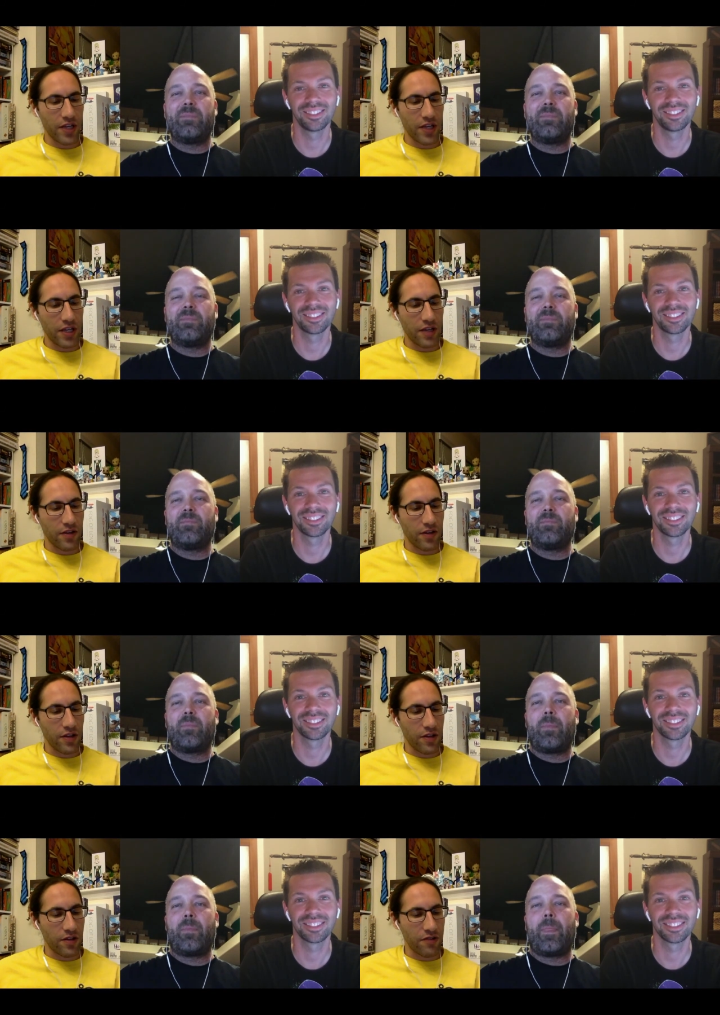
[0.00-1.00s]
Speaker 1: any
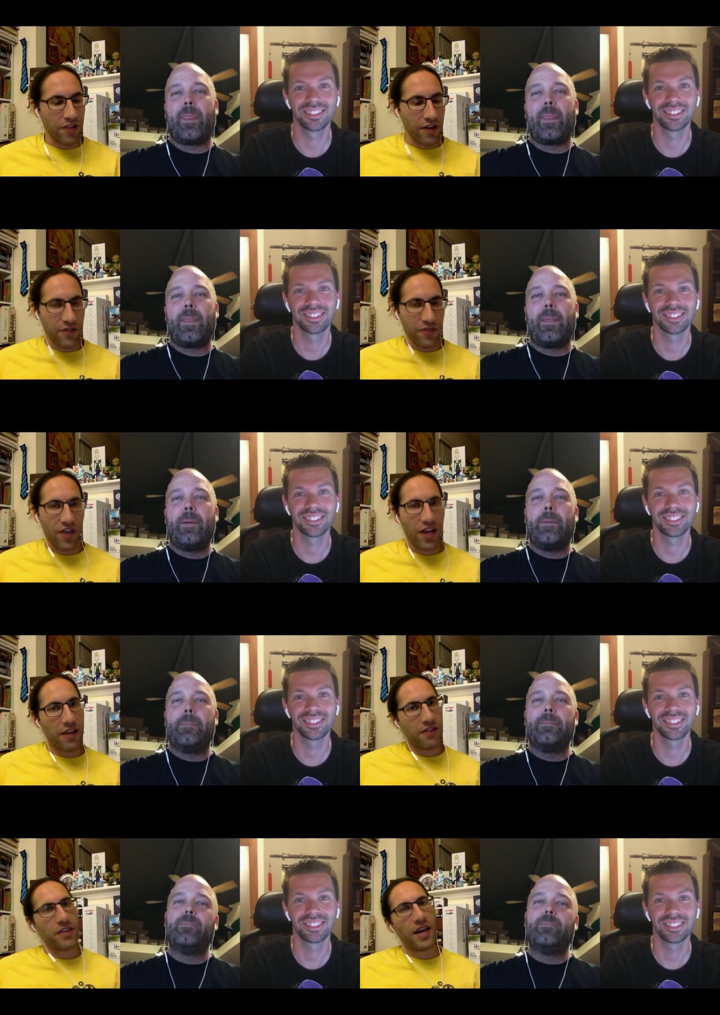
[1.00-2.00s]
narrative
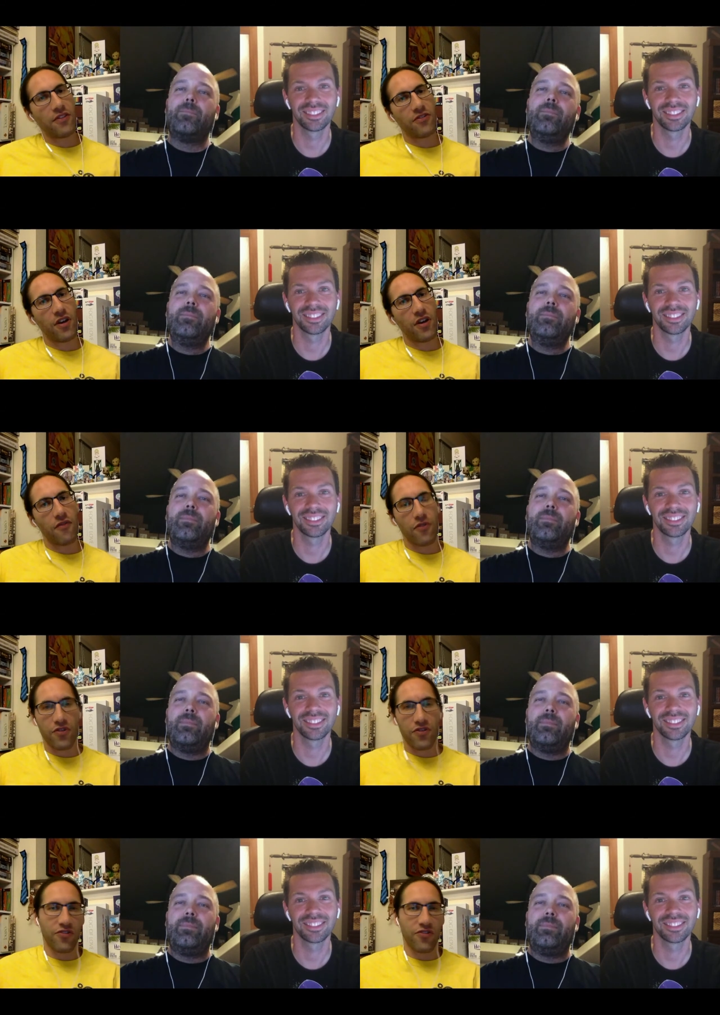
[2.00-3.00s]
side to that stuff,
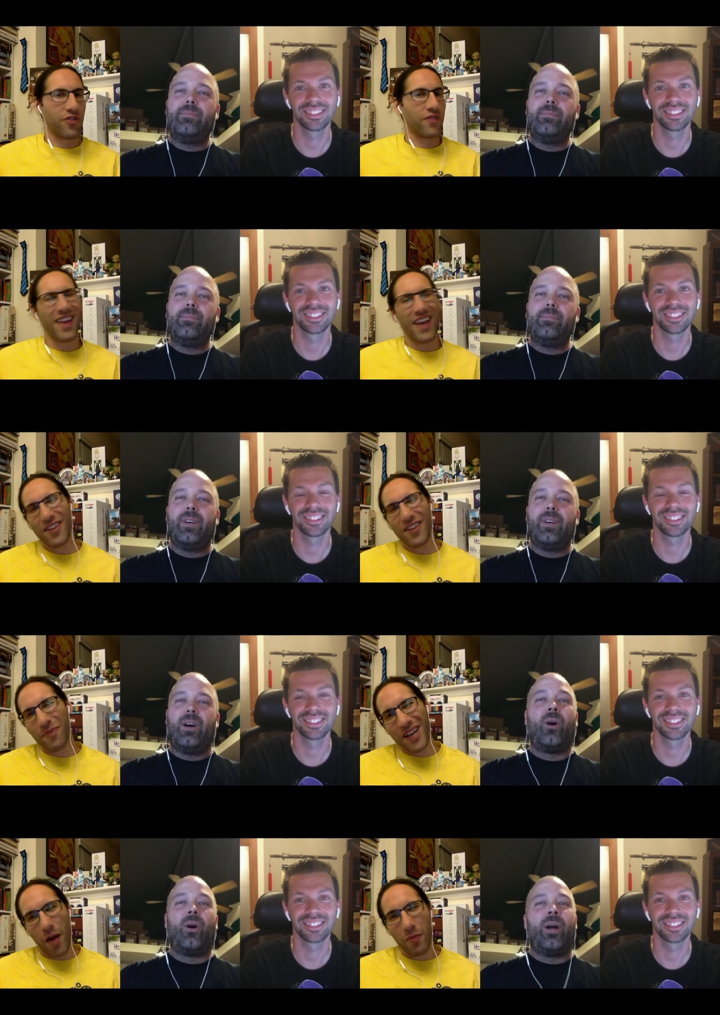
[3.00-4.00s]
or is it sort of nah,
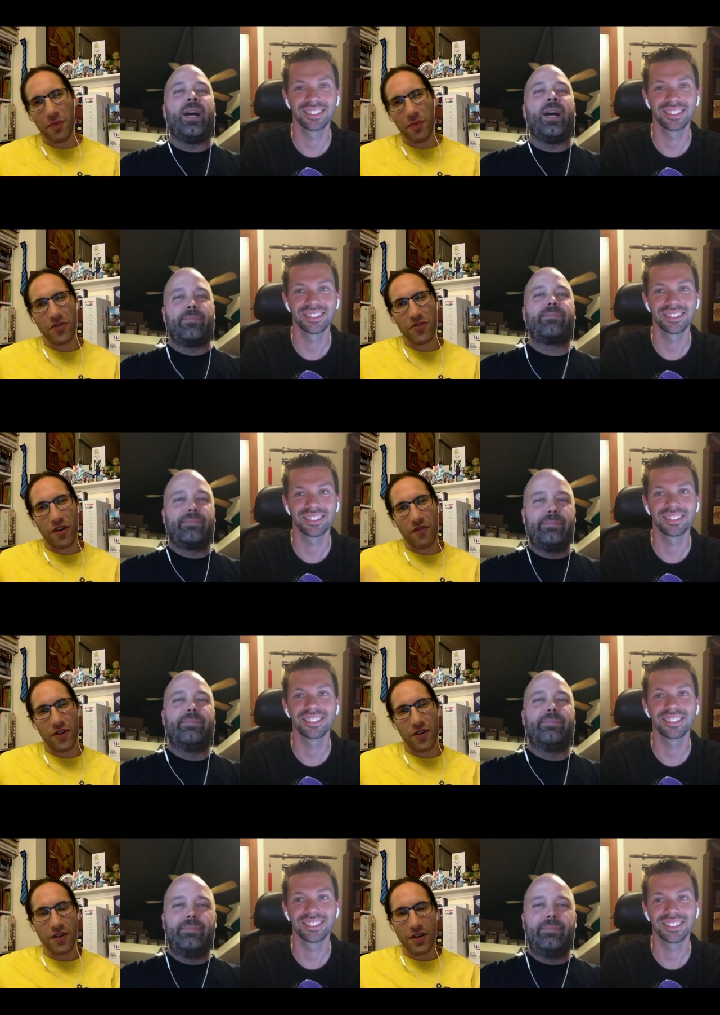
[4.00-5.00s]
it's my oh, comic yeah. book
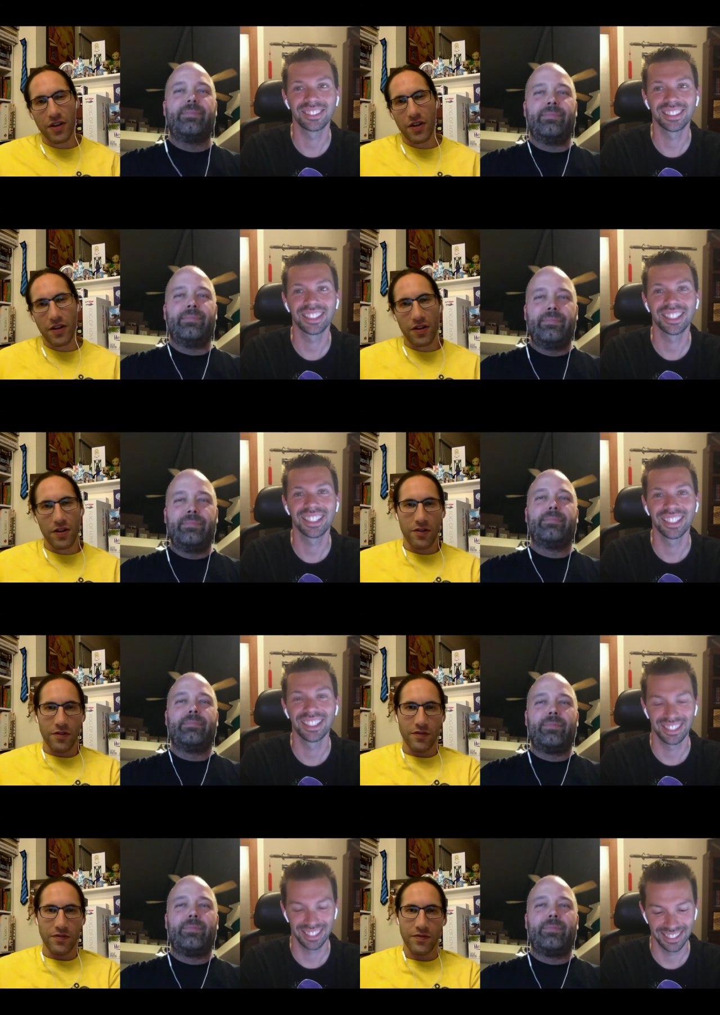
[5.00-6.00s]
stuff and
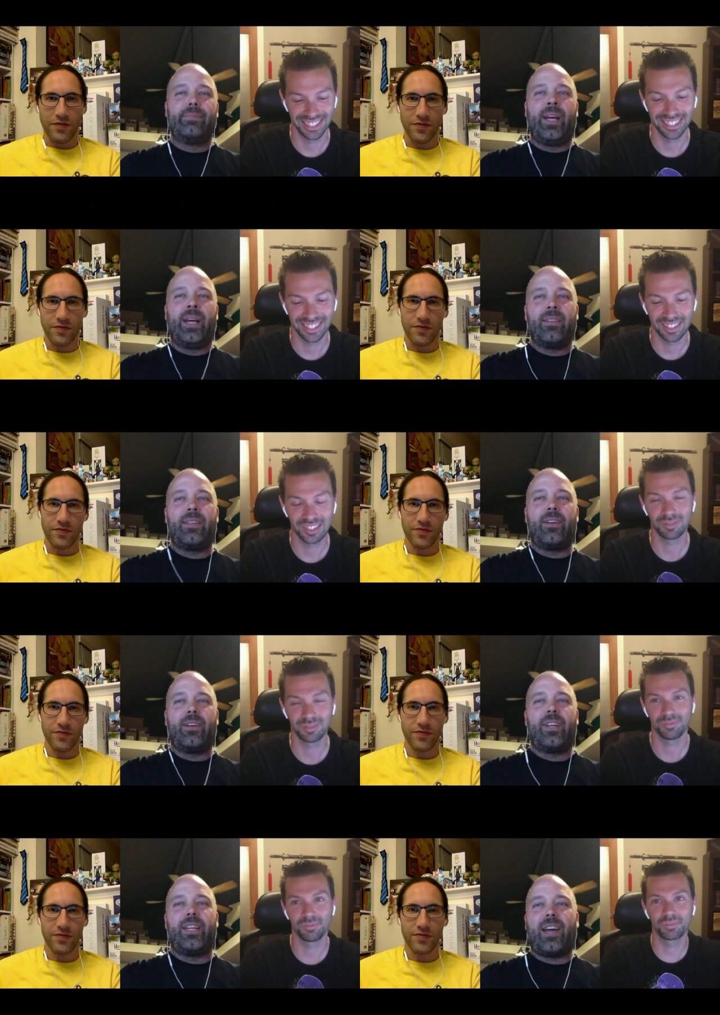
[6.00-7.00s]
Speaker 2: Oh yeah, there's
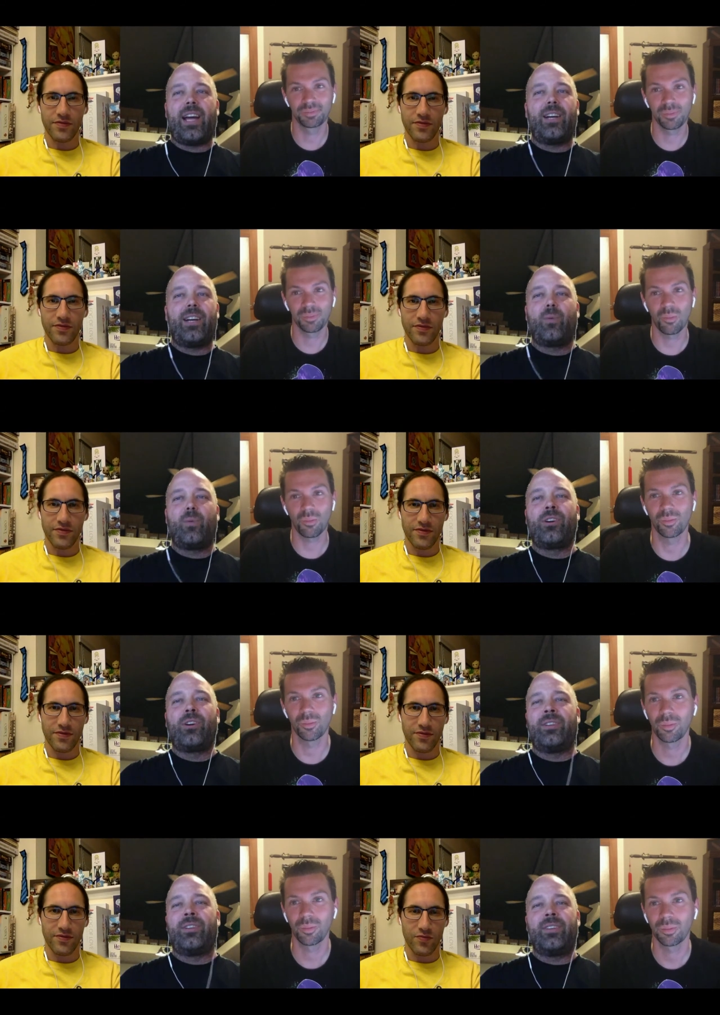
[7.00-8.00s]
an entire
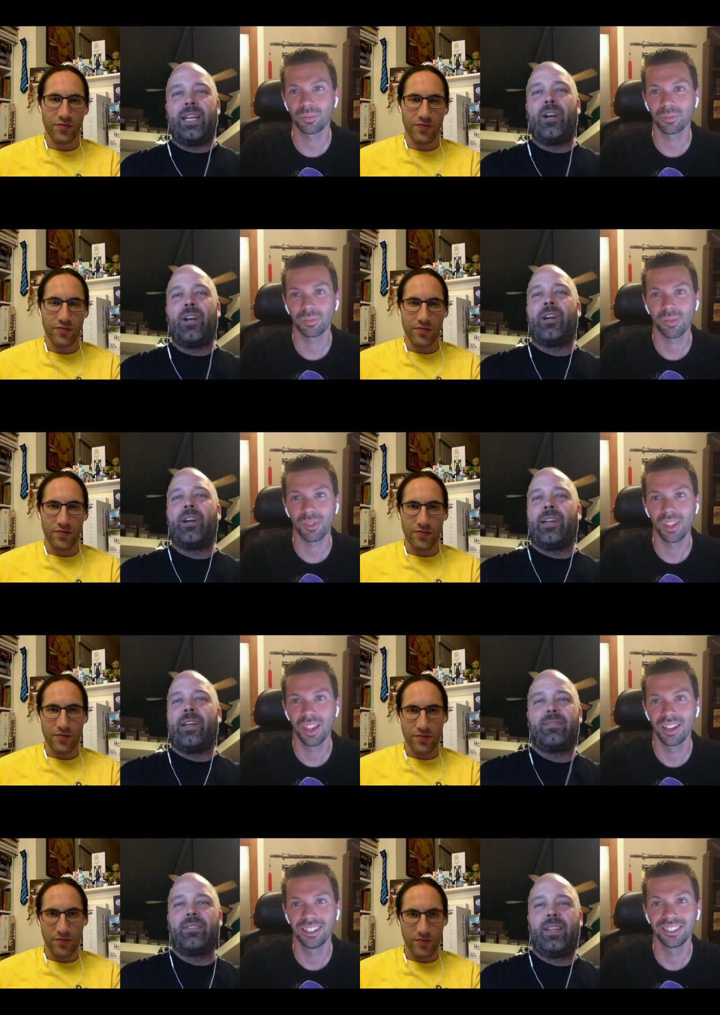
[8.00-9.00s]
world and
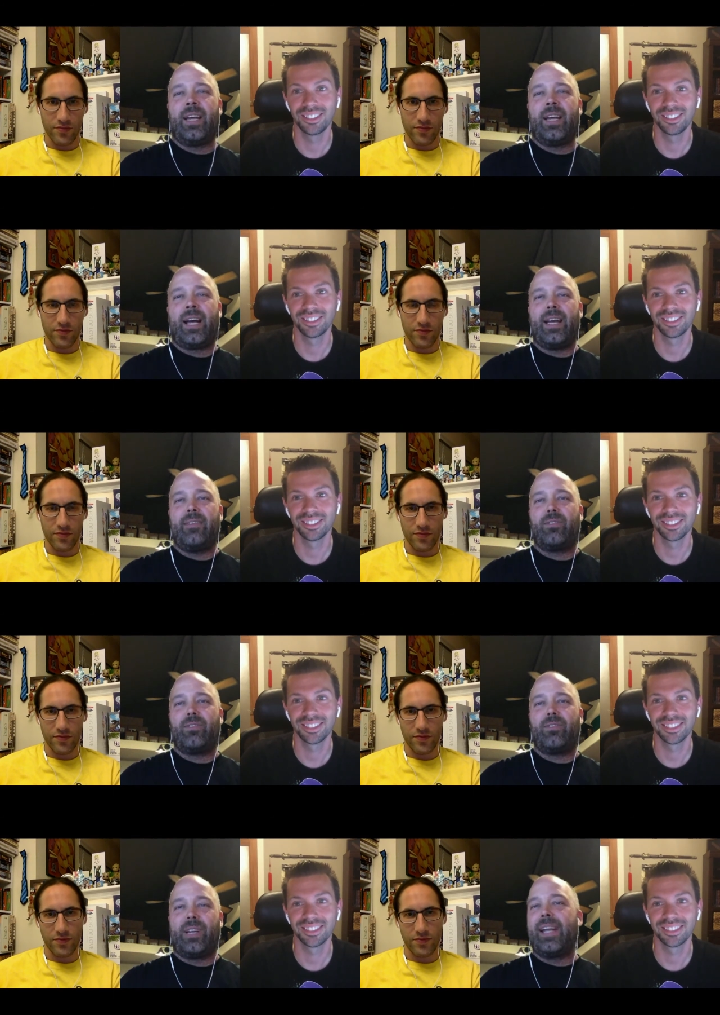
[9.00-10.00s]
narrative that I have
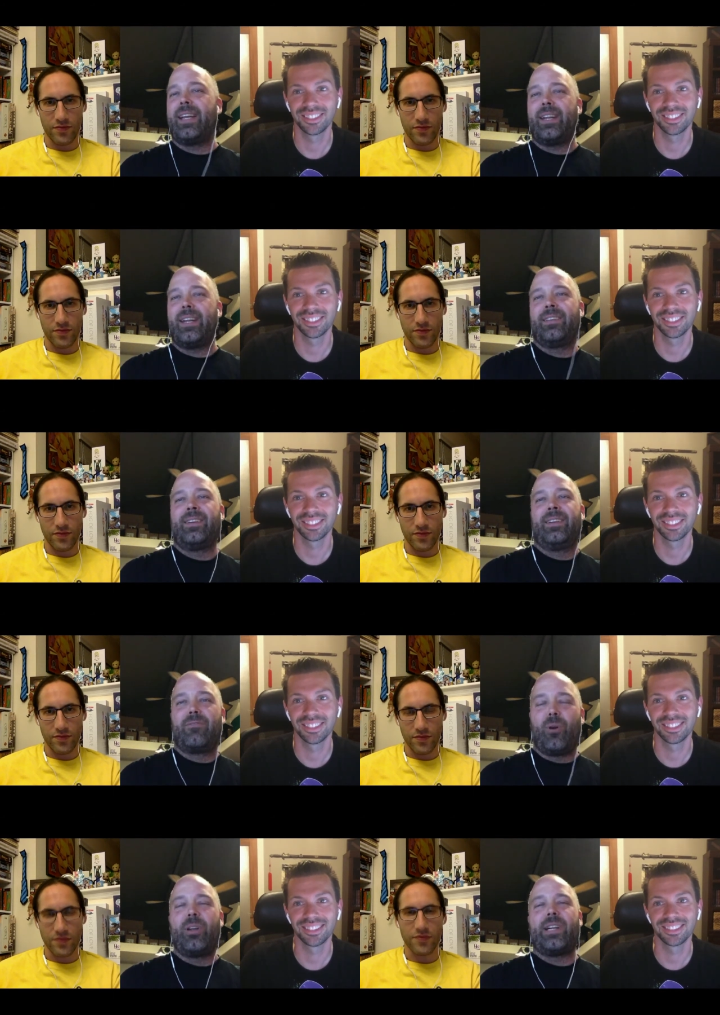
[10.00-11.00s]
created
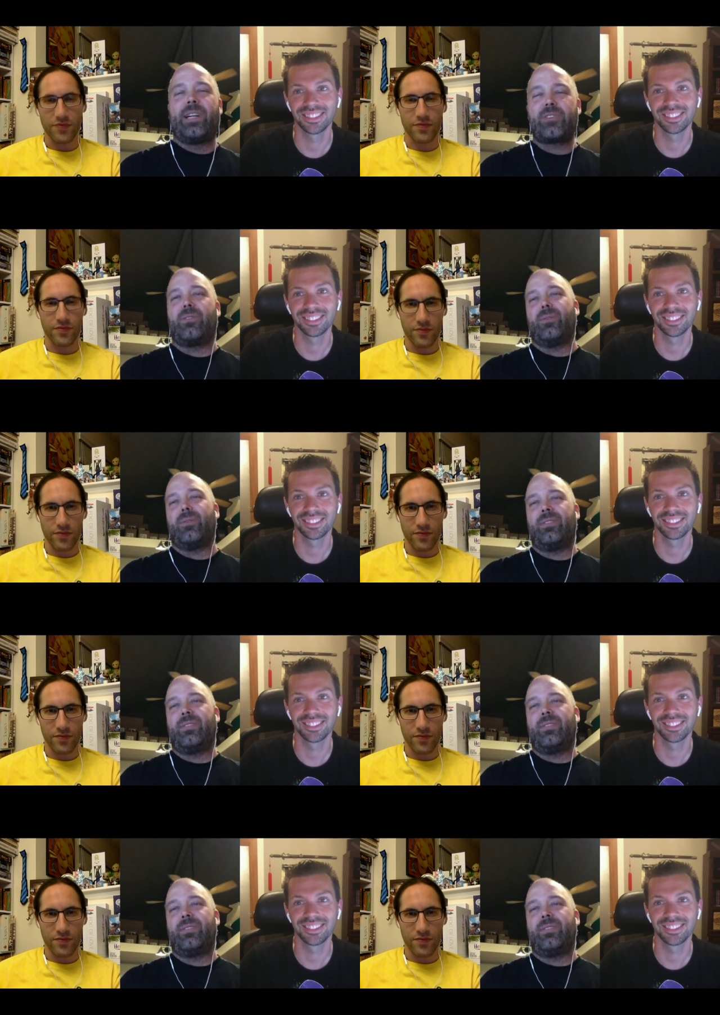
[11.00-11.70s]
for Dice Throne,